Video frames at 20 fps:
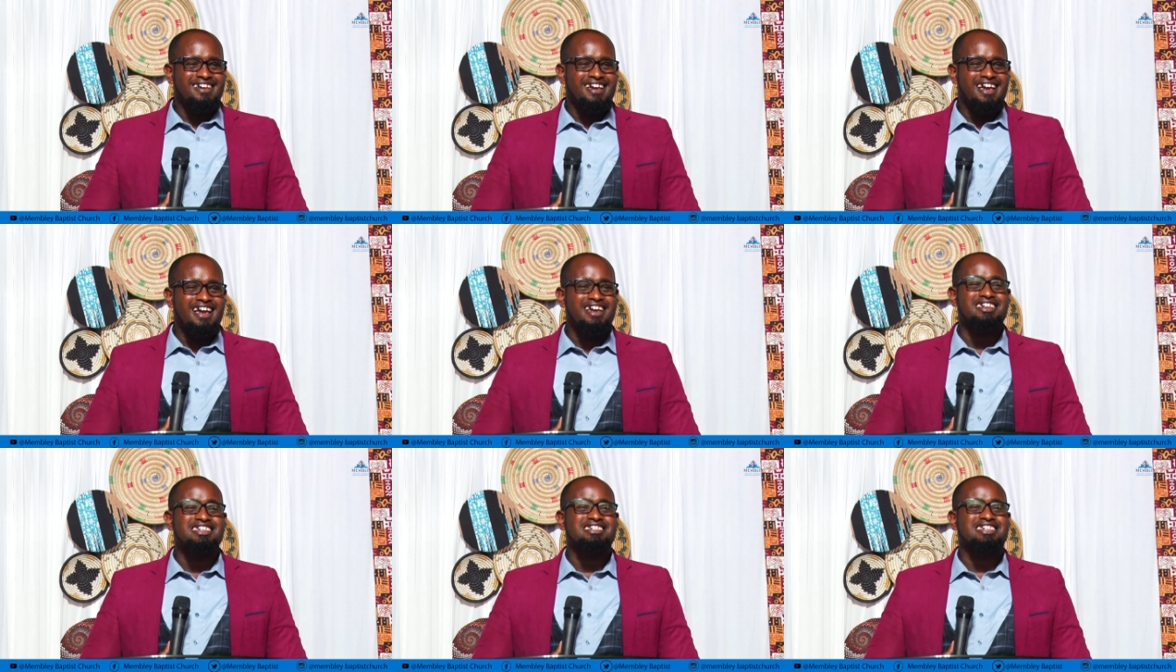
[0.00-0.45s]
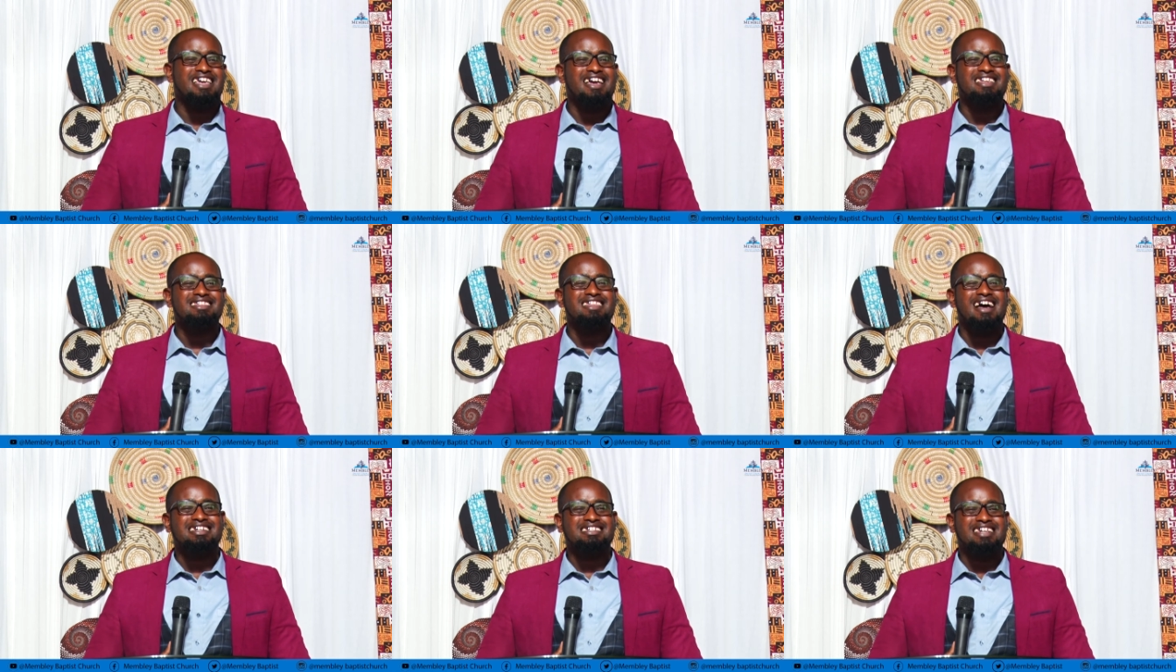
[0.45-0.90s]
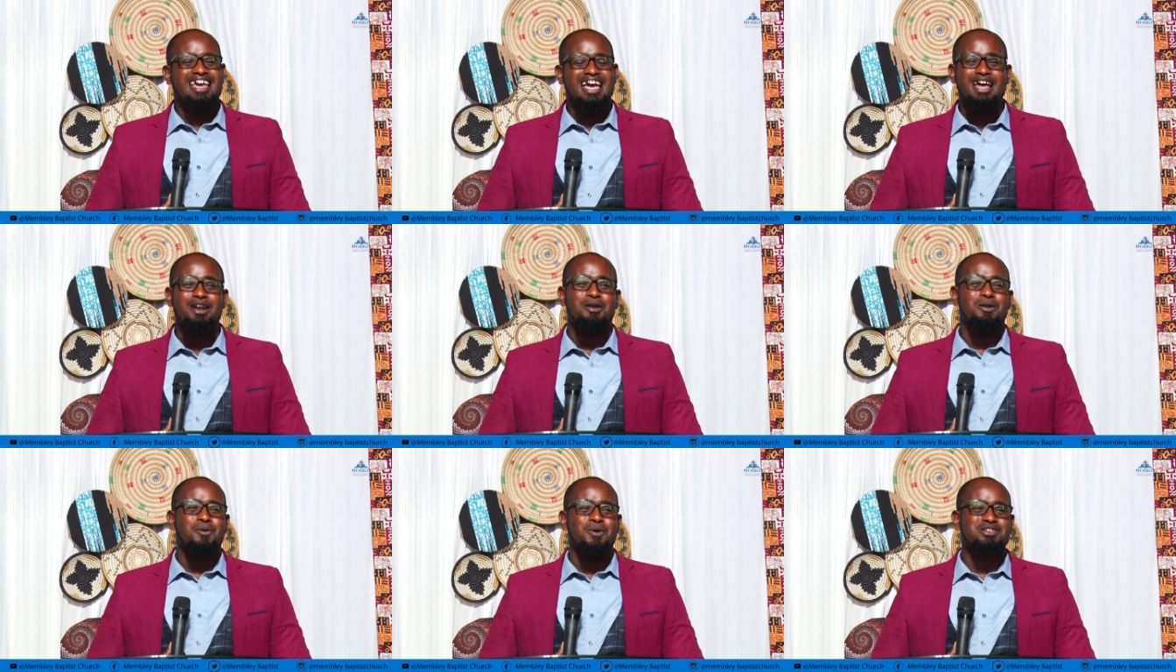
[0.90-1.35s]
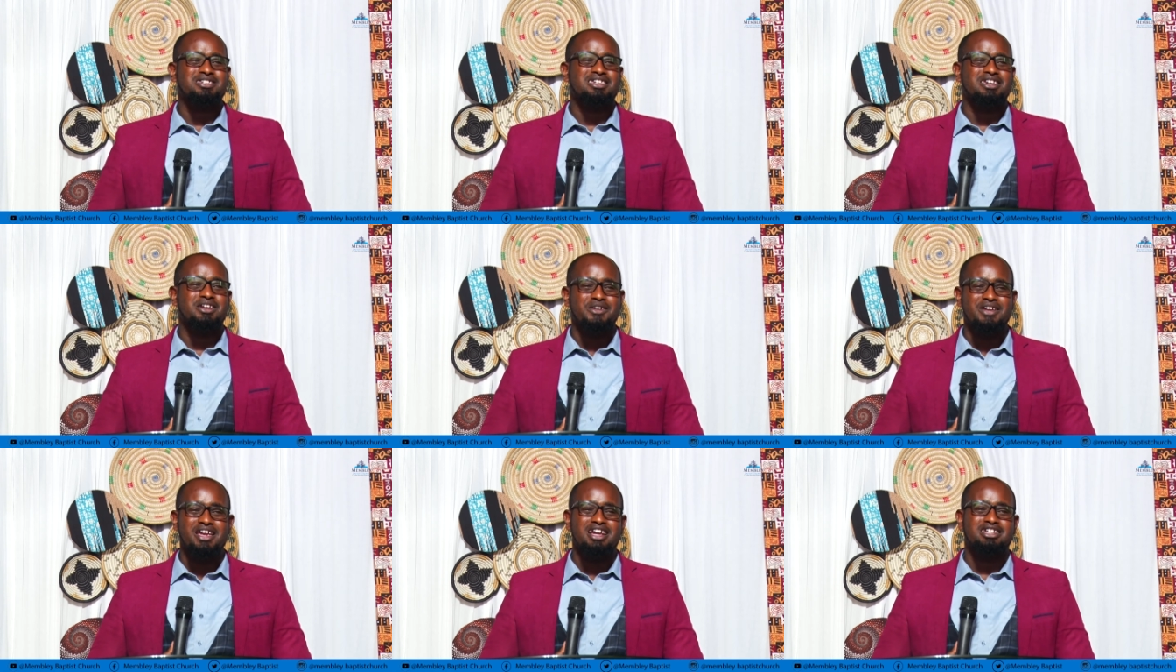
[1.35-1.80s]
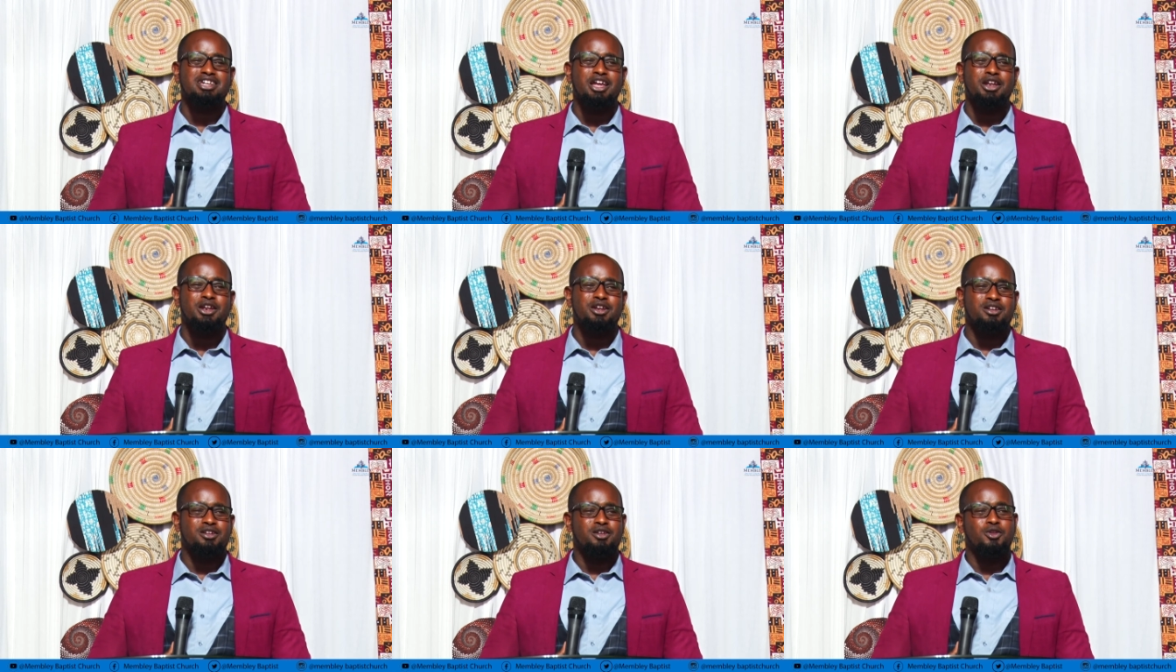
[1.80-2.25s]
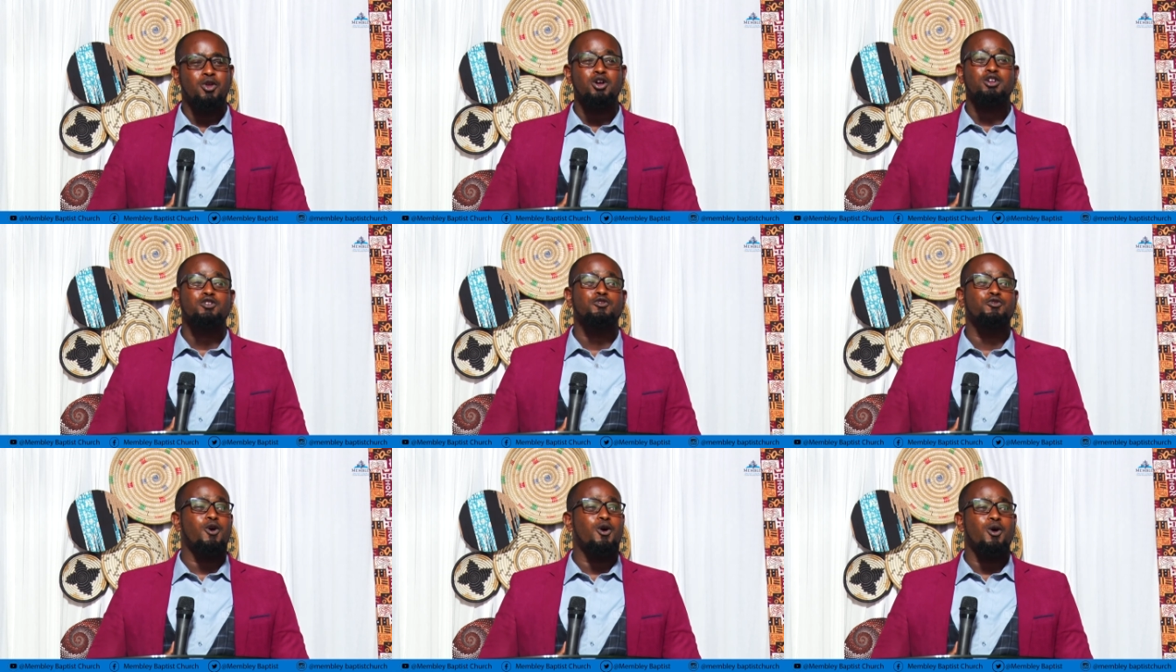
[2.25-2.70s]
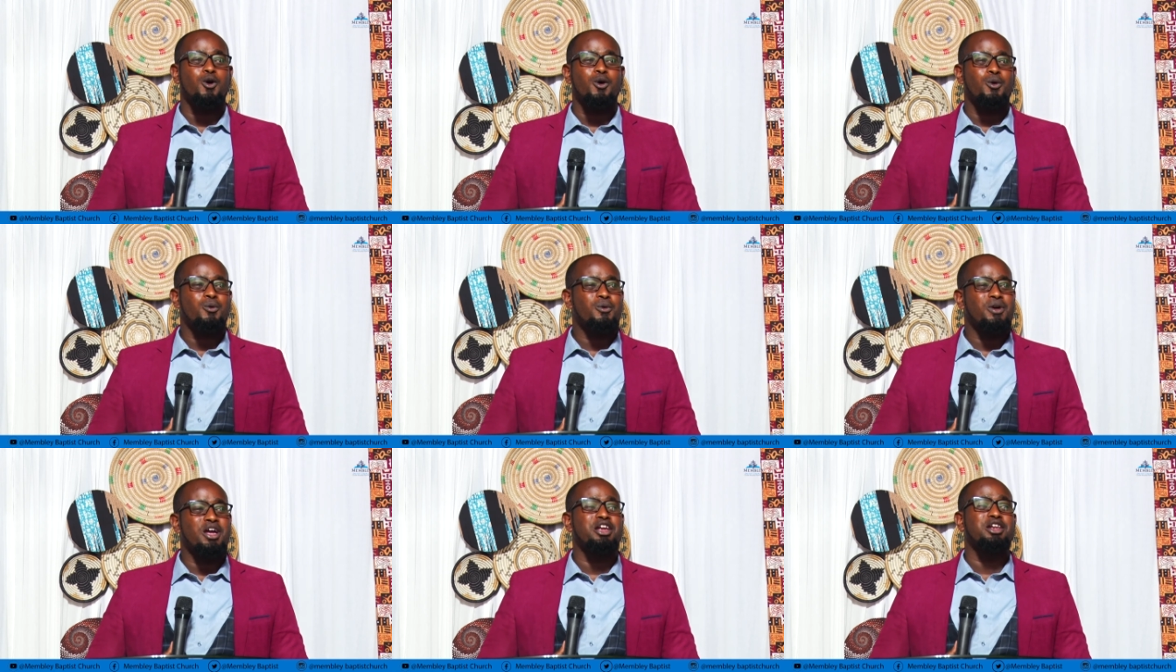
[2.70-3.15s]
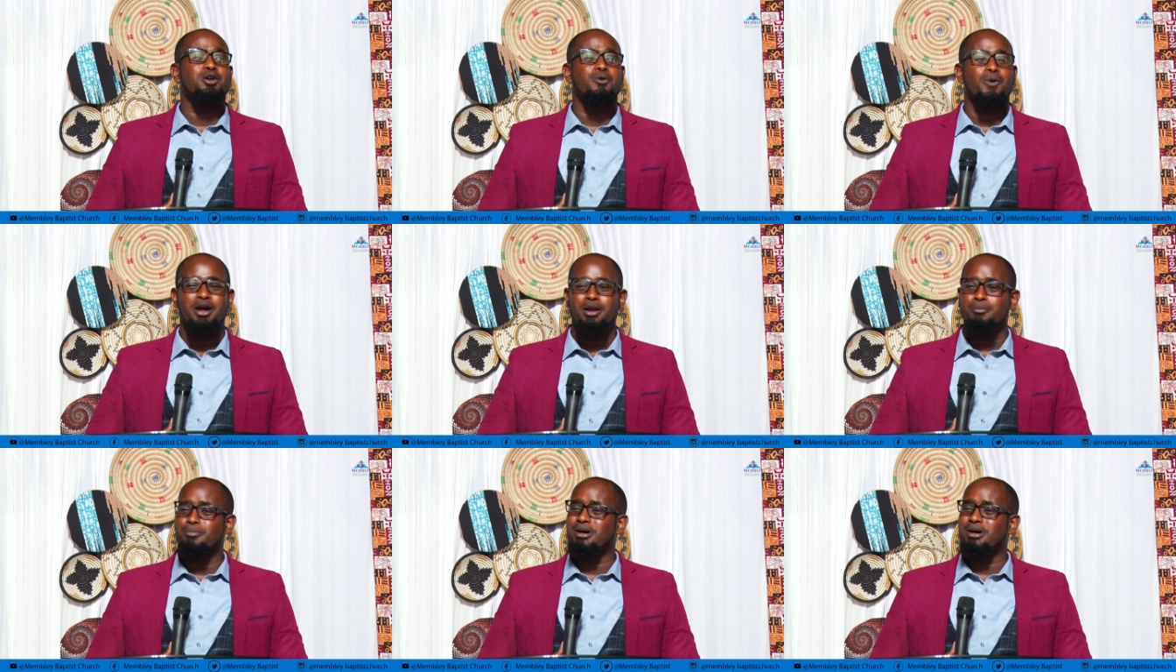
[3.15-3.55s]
And he said that hell was created not for anyone,